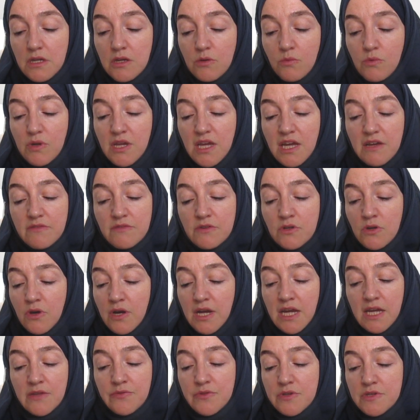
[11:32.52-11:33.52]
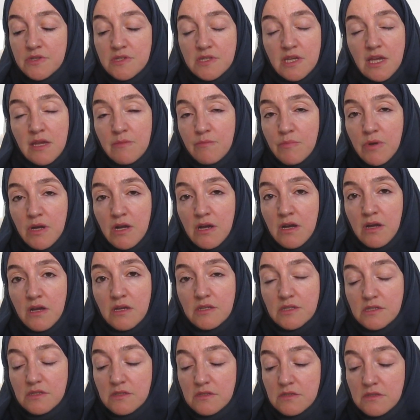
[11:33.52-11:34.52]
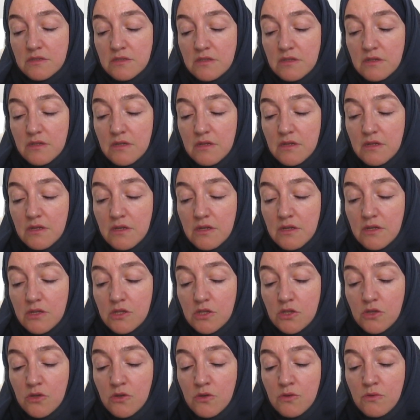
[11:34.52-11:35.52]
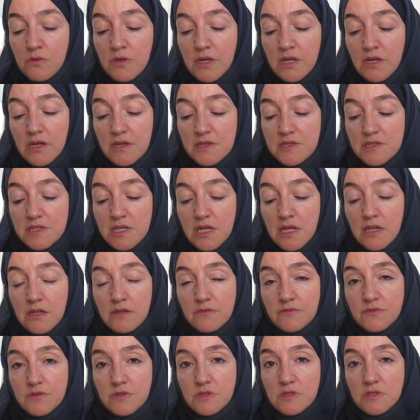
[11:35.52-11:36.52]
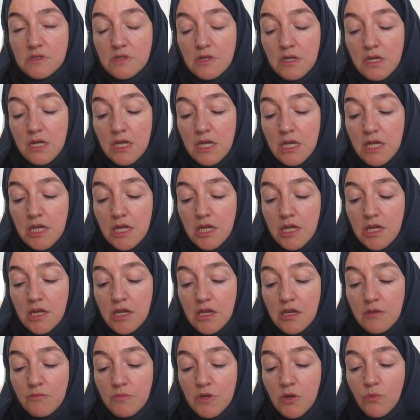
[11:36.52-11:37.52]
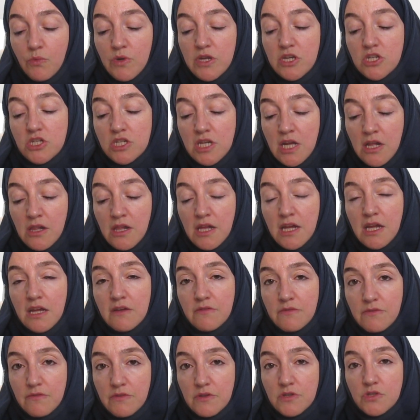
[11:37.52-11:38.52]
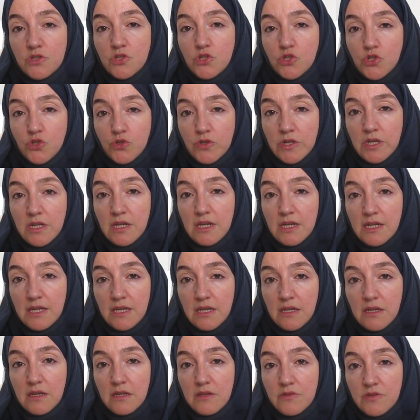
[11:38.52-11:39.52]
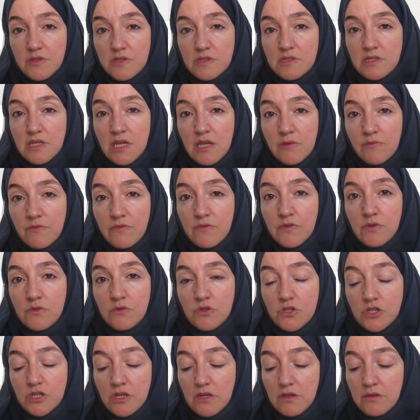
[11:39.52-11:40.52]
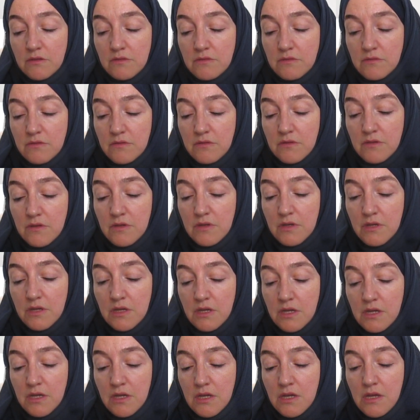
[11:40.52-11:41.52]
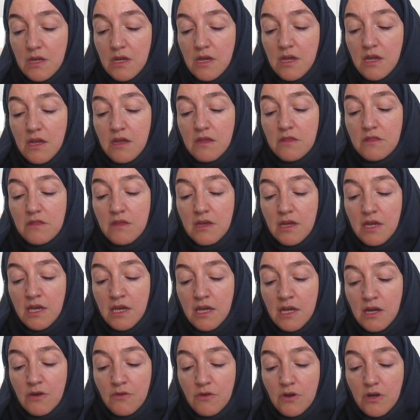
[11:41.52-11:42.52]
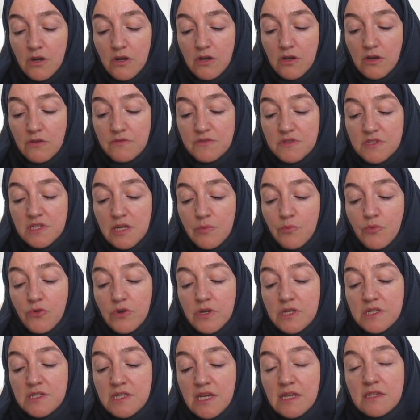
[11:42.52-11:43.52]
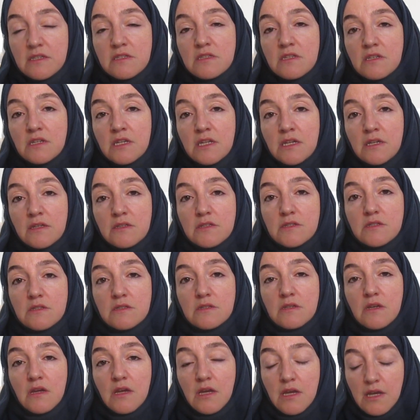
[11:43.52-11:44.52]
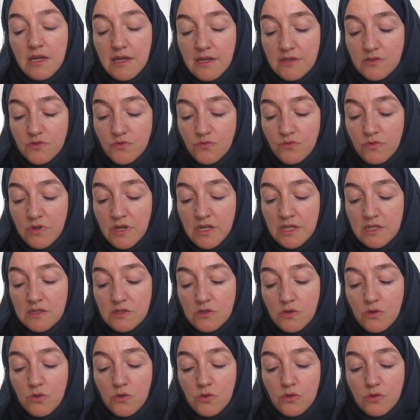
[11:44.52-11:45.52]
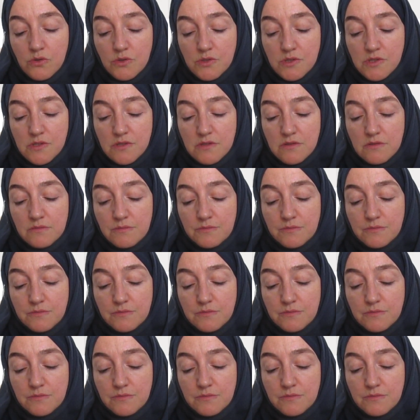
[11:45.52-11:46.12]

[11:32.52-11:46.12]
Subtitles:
We have not had the same past, you and ourselves, but we shall have strictly the same future. The era of separate destinies has run its course.